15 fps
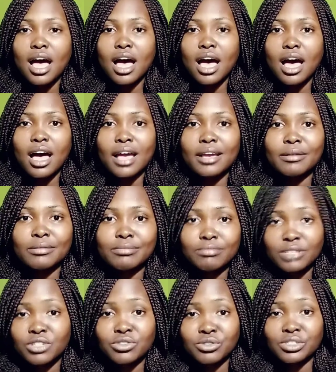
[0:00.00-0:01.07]
I
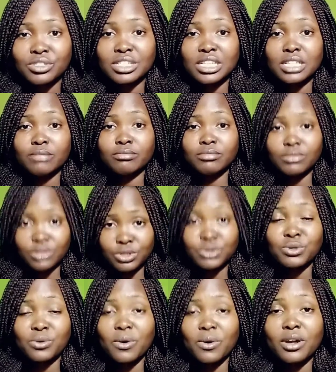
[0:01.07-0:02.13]
literally
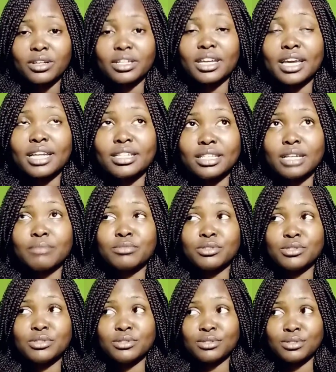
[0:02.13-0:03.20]
do want to get them
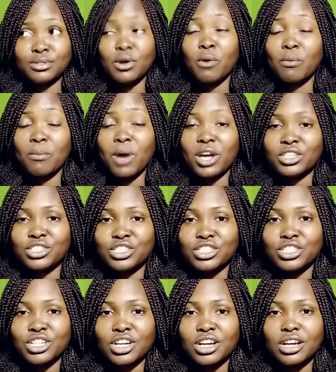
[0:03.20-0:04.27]
so much.
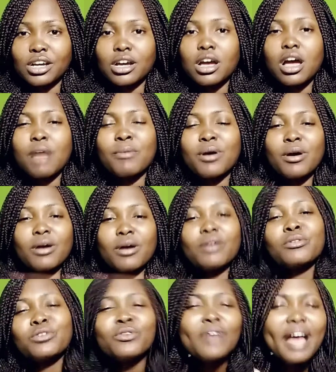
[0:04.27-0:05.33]
But
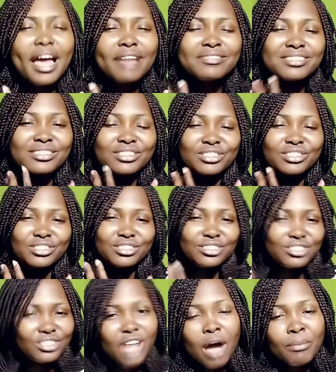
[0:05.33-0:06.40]
do I have to
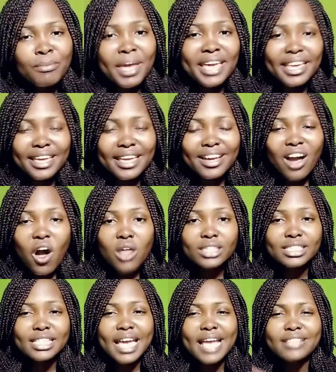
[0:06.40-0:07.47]
stop making
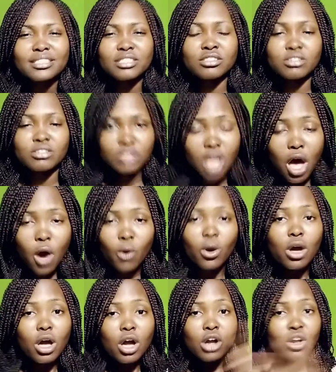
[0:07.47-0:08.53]
content? No!
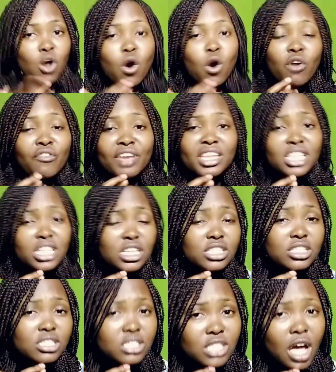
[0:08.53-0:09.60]
COVID
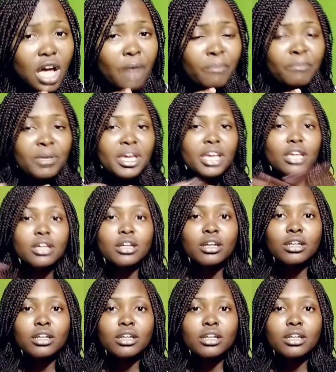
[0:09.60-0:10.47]
didn't stop me.